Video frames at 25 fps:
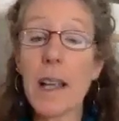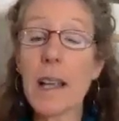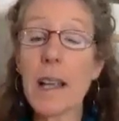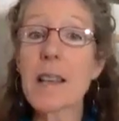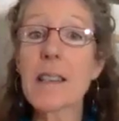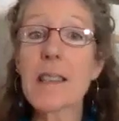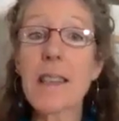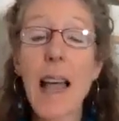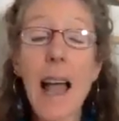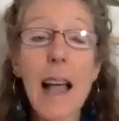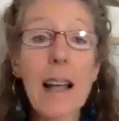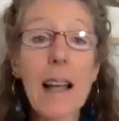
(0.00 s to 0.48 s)

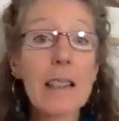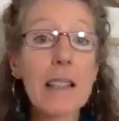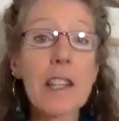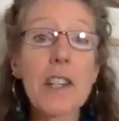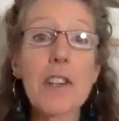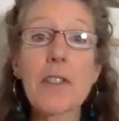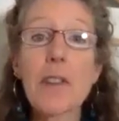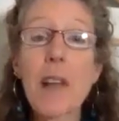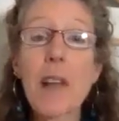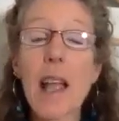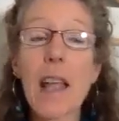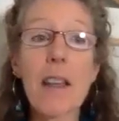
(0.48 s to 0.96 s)
Exactly.
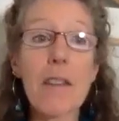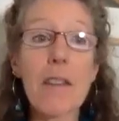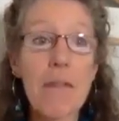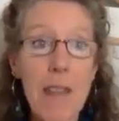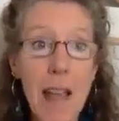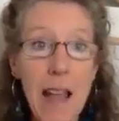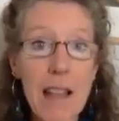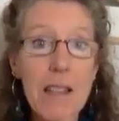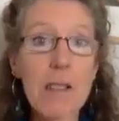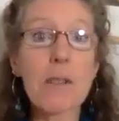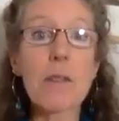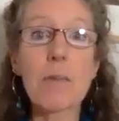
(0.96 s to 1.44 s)
If
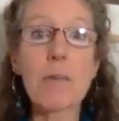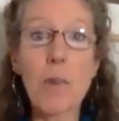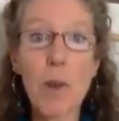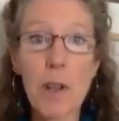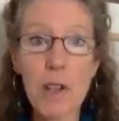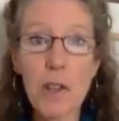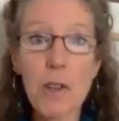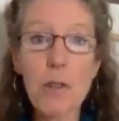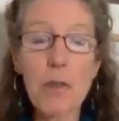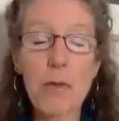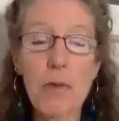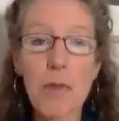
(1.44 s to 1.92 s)
that's
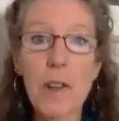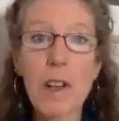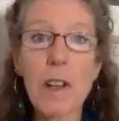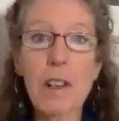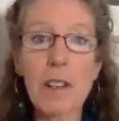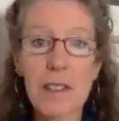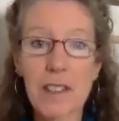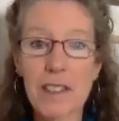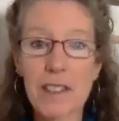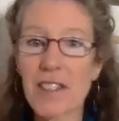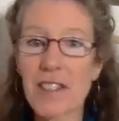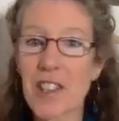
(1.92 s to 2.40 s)
what you
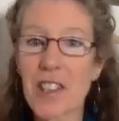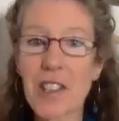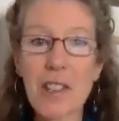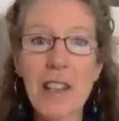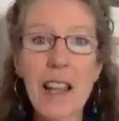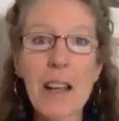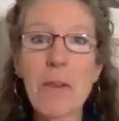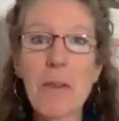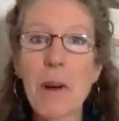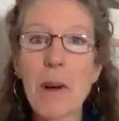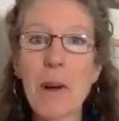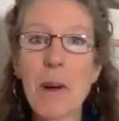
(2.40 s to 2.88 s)
feel, just
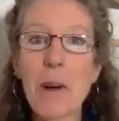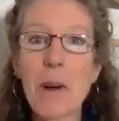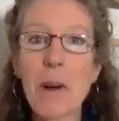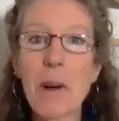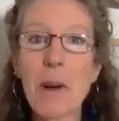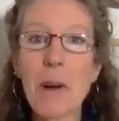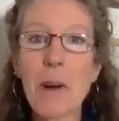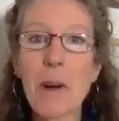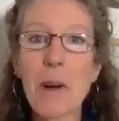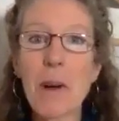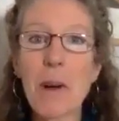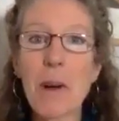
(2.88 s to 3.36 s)
like what
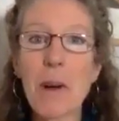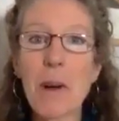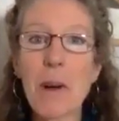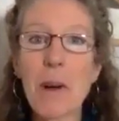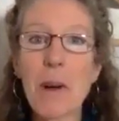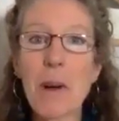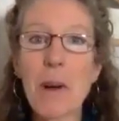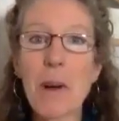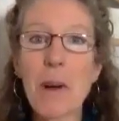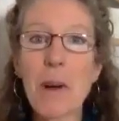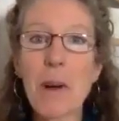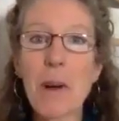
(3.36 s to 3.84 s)

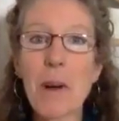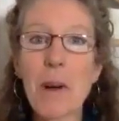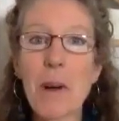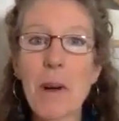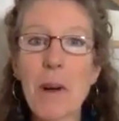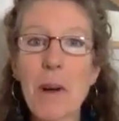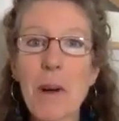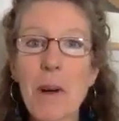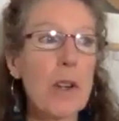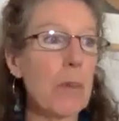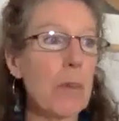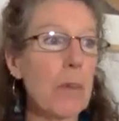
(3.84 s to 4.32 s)
you
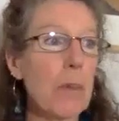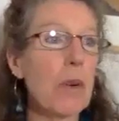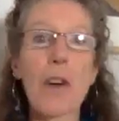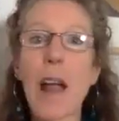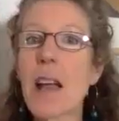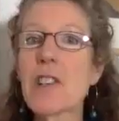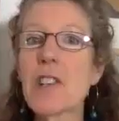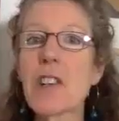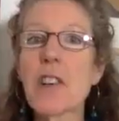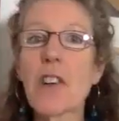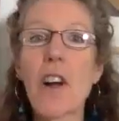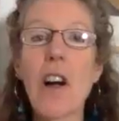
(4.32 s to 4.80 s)
can put your
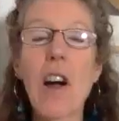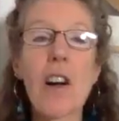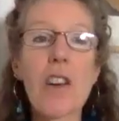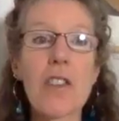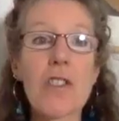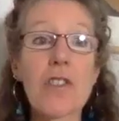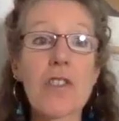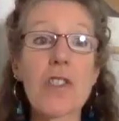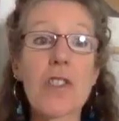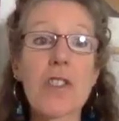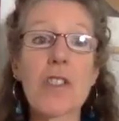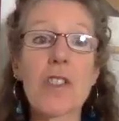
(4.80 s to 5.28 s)
hand to your
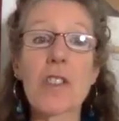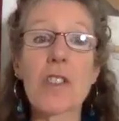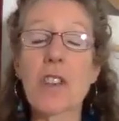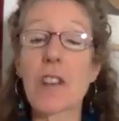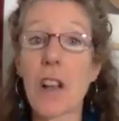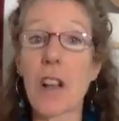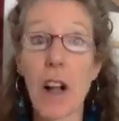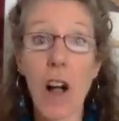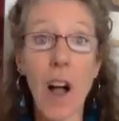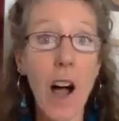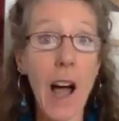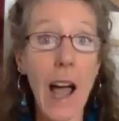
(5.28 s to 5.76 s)
heart and
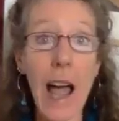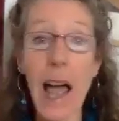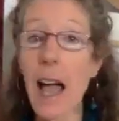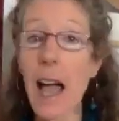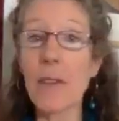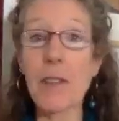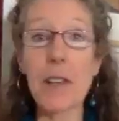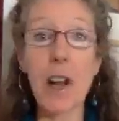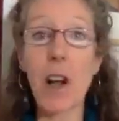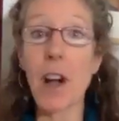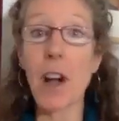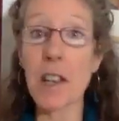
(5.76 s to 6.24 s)
just
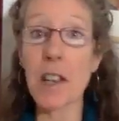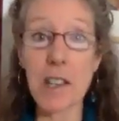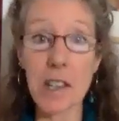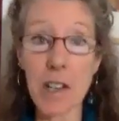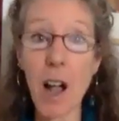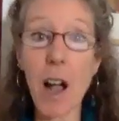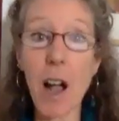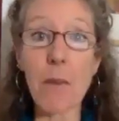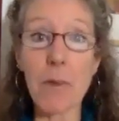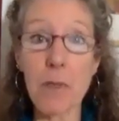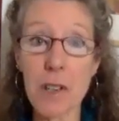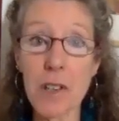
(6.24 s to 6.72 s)
have an
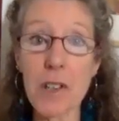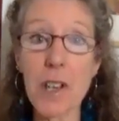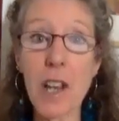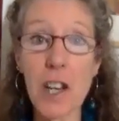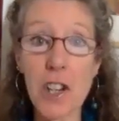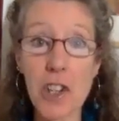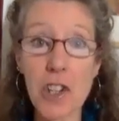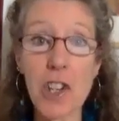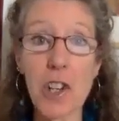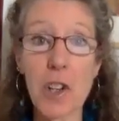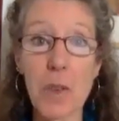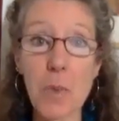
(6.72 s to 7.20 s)
honest
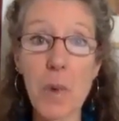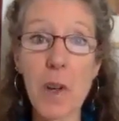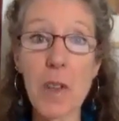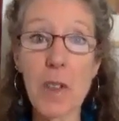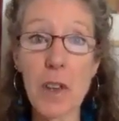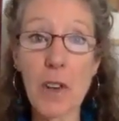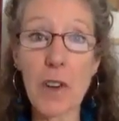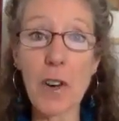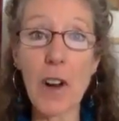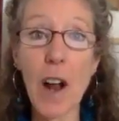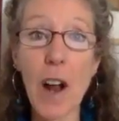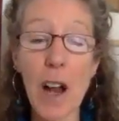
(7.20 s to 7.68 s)
conversation
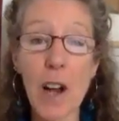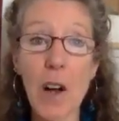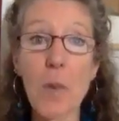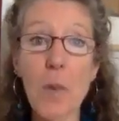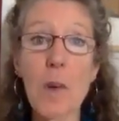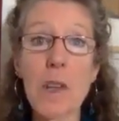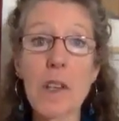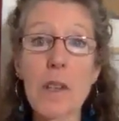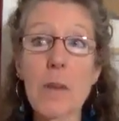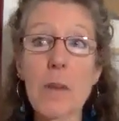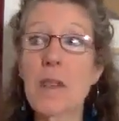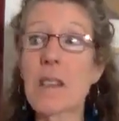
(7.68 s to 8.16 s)
with your higher
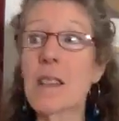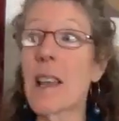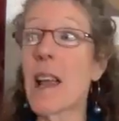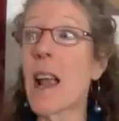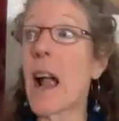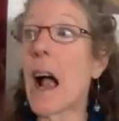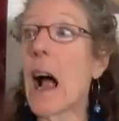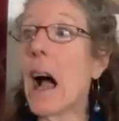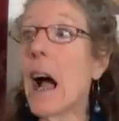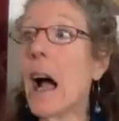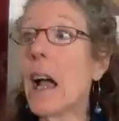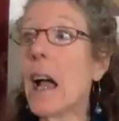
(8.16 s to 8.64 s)
wisdom and
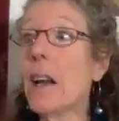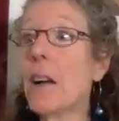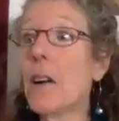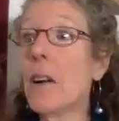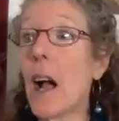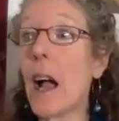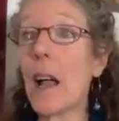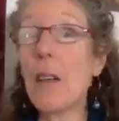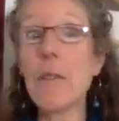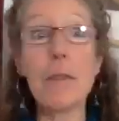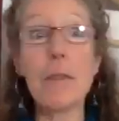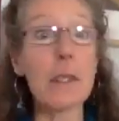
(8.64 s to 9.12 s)
say,
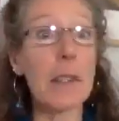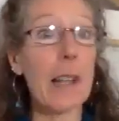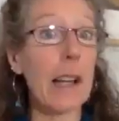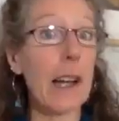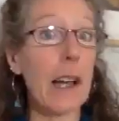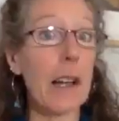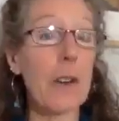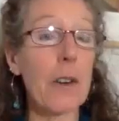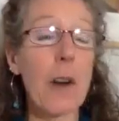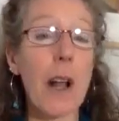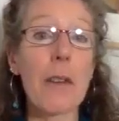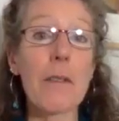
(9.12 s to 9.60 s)
I feel
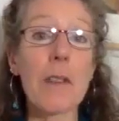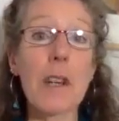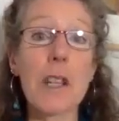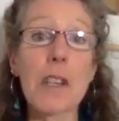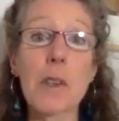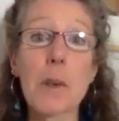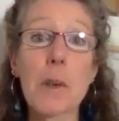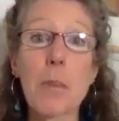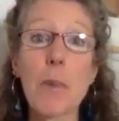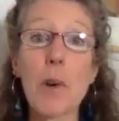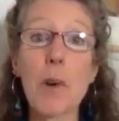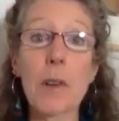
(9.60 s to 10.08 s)
like I don't have any
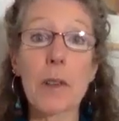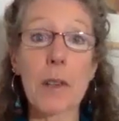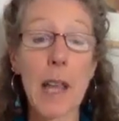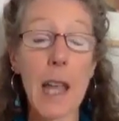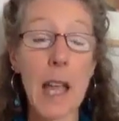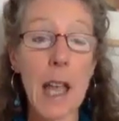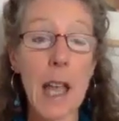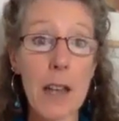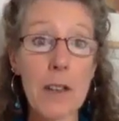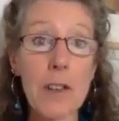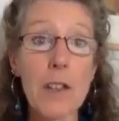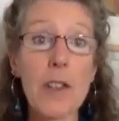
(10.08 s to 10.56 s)
support.
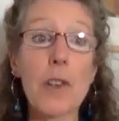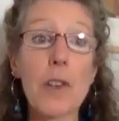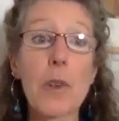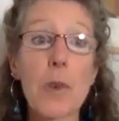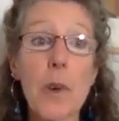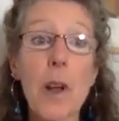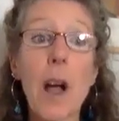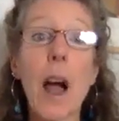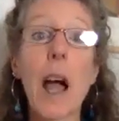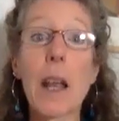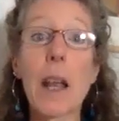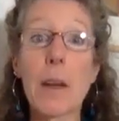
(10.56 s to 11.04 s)
Can
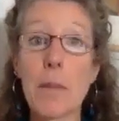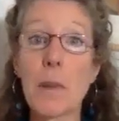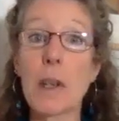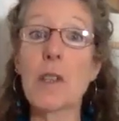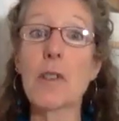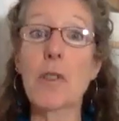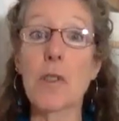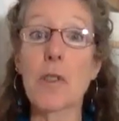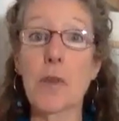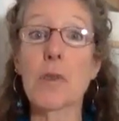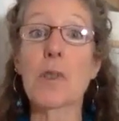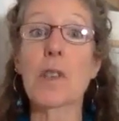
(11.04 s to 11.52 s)
you guide me
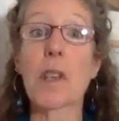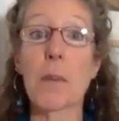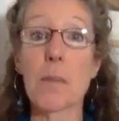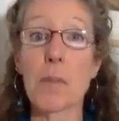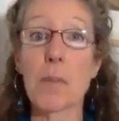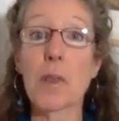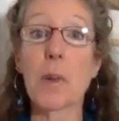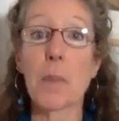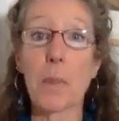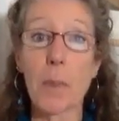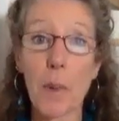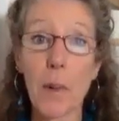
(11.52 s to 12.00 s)
to some
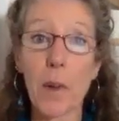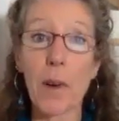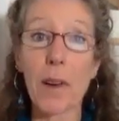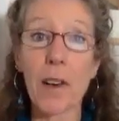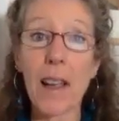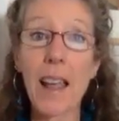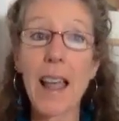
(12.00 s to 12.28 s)
support?